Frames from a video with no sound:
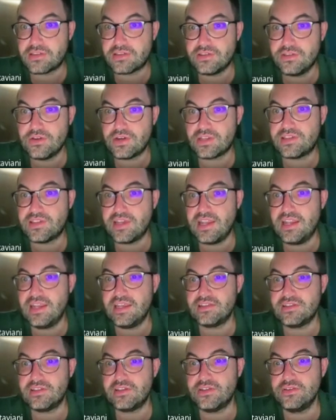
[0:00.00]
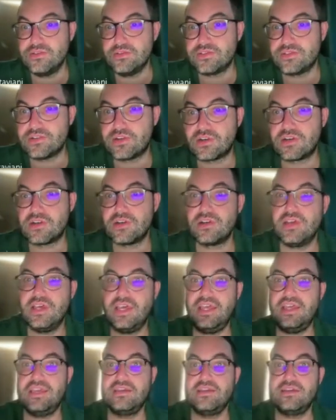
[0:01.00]
You are telling the user,
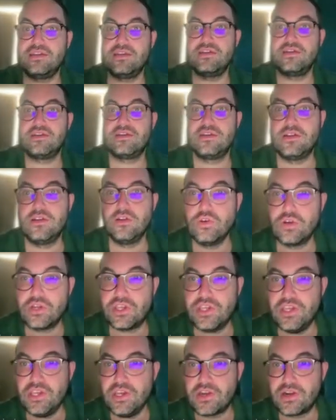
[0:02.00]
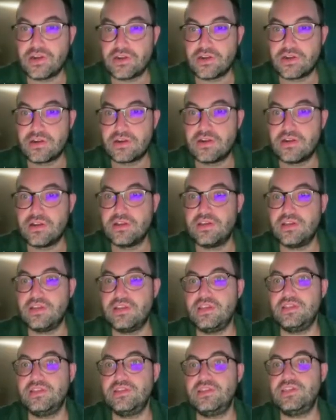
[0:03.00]
hey, look here.
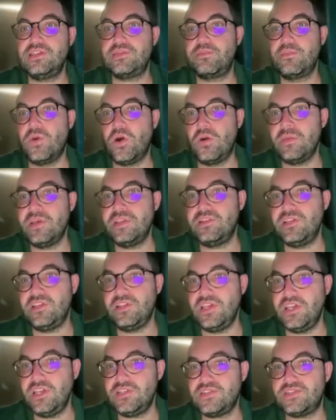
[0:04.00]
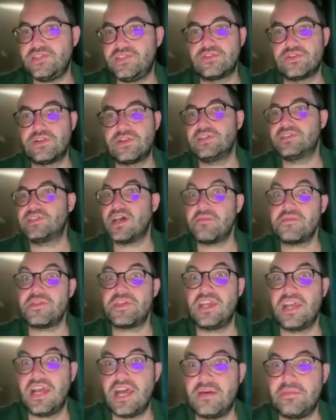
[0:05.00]
In this moment in history,
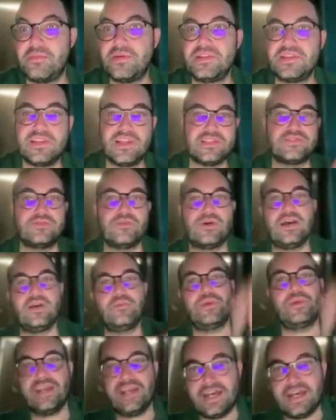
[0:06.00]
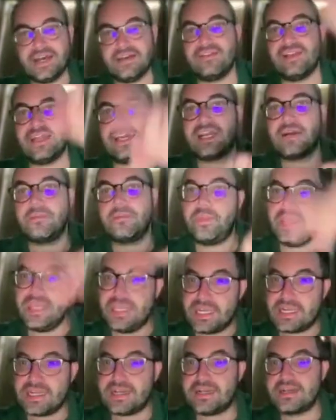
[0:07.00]
something happened. That's why we have like a
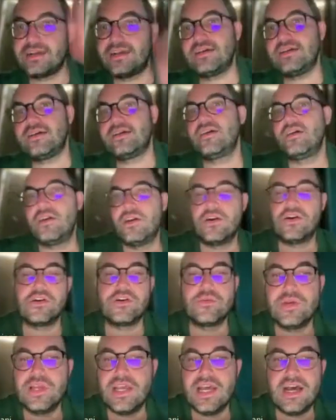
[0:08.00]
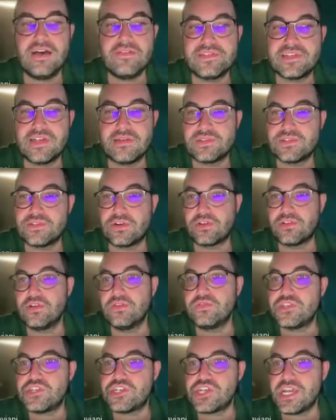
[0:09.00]
peak, or we have some sort of
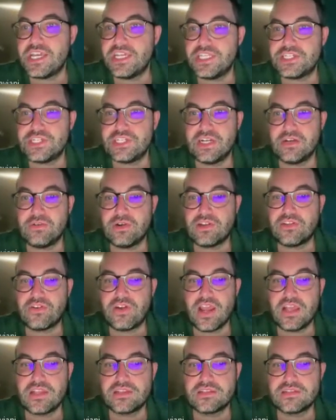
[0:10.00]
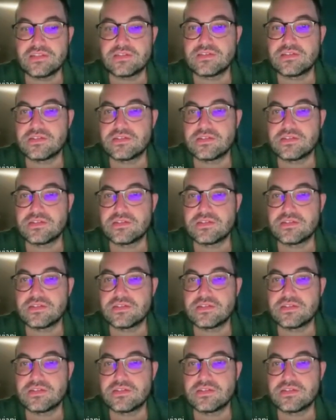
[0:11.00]
change in our trends.